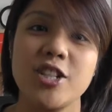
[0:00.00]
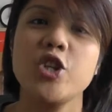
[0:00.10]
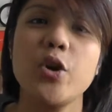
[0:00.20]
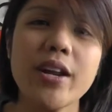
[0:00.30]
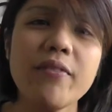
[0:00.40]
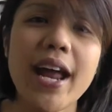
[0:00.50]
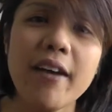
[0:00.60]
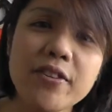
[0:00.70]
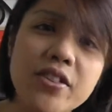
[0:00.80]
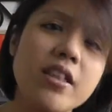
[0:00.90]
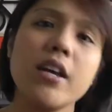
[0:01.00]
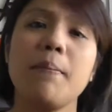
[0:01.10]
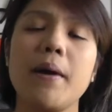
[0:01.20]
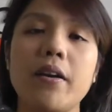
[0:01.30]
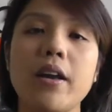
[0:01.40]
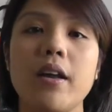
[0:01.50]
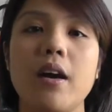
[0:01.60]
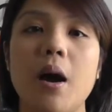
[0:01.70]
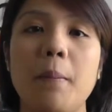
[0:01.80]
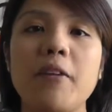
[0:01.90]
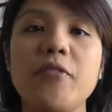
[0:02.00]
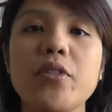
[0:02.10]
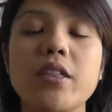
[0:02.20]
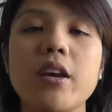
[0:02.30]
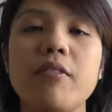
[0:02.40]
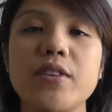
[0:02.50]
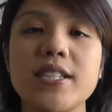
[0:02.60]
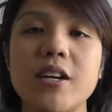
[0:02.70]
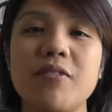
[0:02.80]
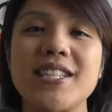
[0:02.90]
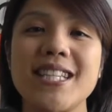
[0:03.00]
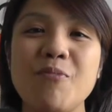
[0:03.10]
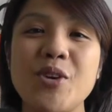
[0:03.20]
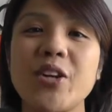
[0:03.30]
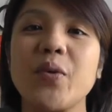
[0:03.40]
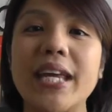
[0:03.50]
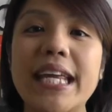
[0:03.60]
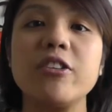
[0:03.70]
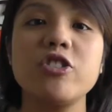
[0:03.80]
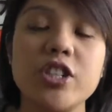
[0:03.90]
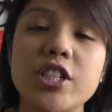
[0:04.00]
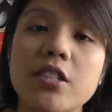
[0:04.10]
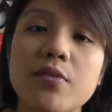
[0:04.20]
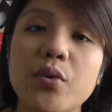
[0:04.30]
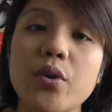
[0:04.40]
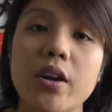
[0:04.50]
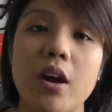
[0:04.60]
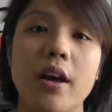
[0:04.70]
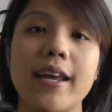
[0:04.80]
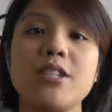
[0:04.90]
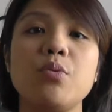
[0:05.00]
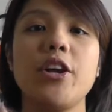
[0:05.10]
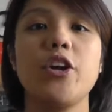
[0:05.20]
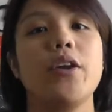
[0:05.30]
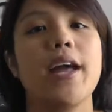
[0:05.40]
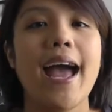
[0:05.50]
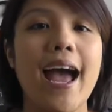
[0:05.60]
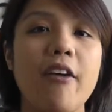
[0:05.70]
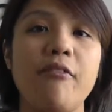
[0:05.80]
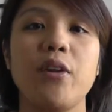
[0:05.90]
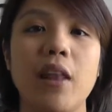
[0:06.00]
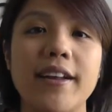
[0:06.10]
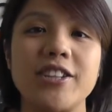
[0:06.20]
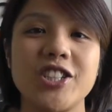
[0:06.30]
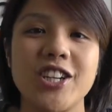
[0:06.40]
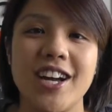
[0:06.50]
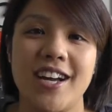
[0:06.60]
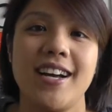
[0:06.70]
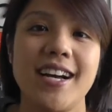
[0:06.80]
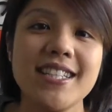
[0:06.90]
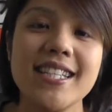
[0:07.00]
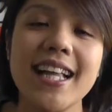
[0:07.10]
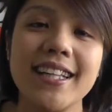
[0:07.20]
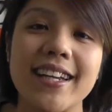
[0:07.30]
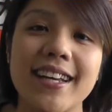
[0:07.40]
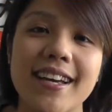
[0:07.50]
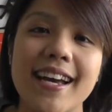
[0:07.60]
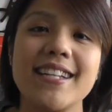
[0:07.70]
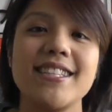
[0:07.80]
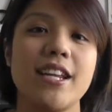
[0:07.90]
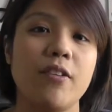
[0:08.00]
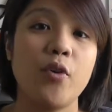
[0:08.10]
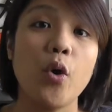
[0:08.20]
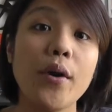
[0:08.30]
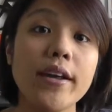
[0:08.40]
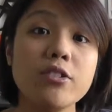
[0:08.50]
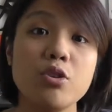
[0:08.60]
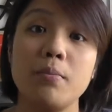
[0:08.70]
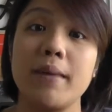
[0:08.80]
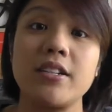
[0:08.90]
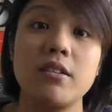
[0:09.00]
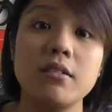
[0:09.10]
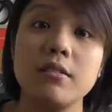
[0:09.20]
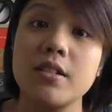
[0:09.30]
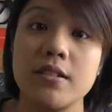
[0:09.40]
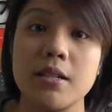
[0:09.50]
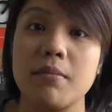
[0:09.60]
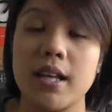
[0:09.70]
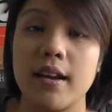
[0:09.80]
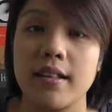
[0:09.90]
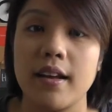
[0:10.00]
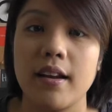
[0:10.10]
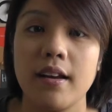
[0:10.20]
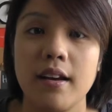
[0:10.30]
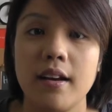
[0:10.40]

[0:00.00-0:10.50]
So you don't even have to think about it. But if you think of yourself as someone who eats nutritious food, guess what you're going to have for lunch? A salad, instead of going to McDonald's or something like that.